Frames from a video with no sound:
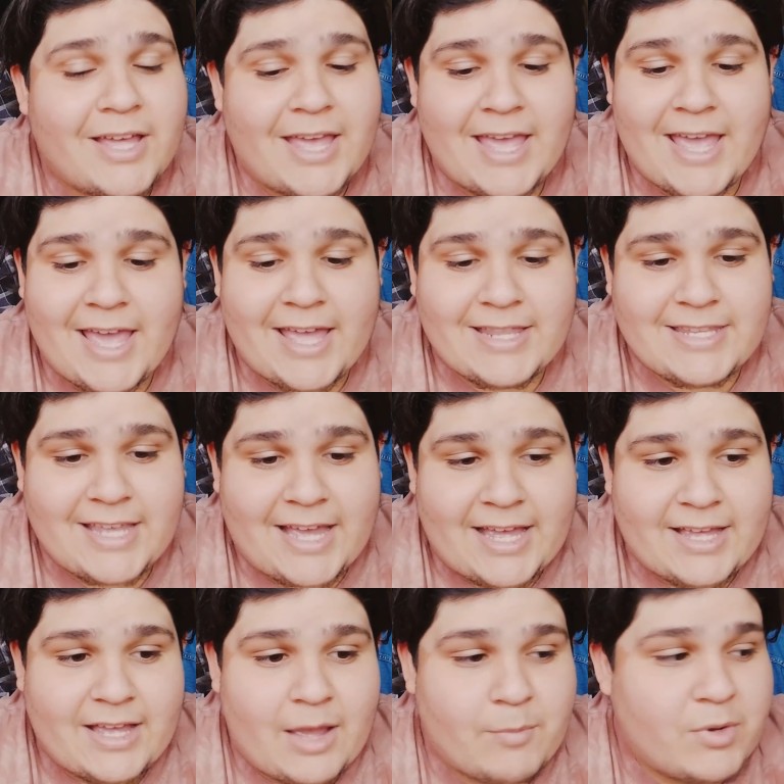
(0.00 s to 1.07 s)
And
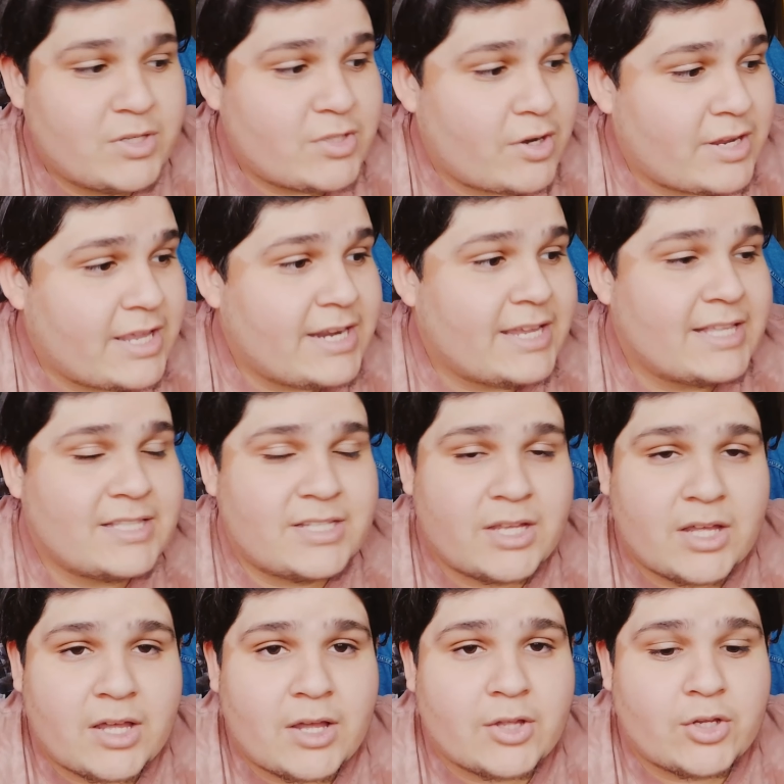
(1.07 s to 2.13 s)
yeah, I'm gonna start getting
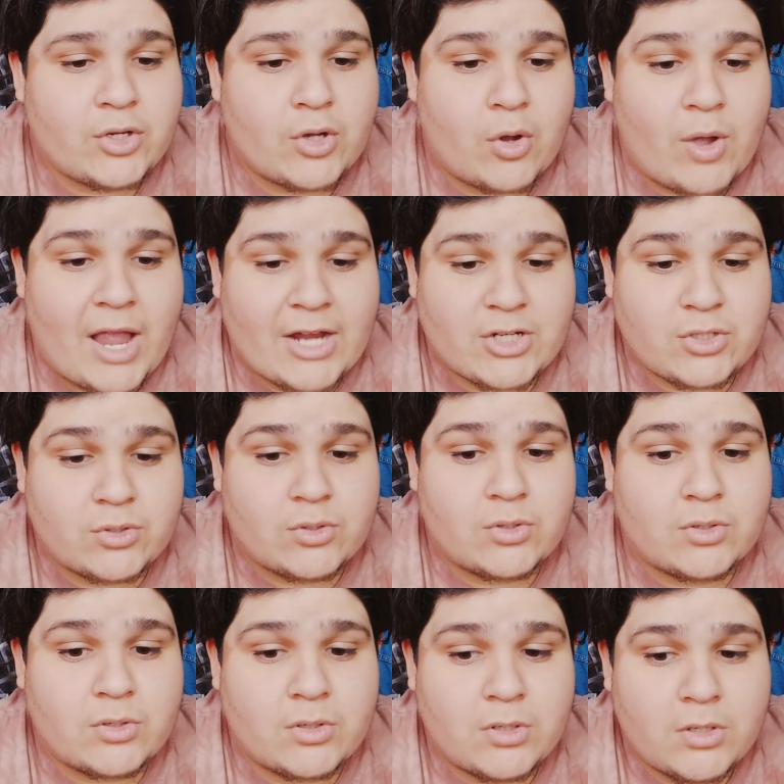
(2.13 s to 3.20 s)
into, you know,
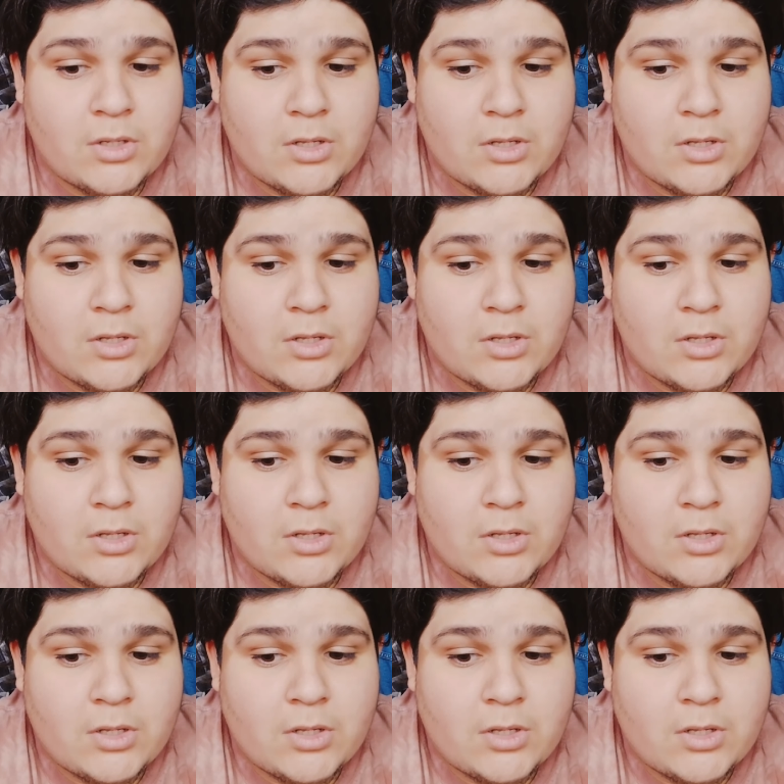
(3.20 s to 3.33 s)
actual.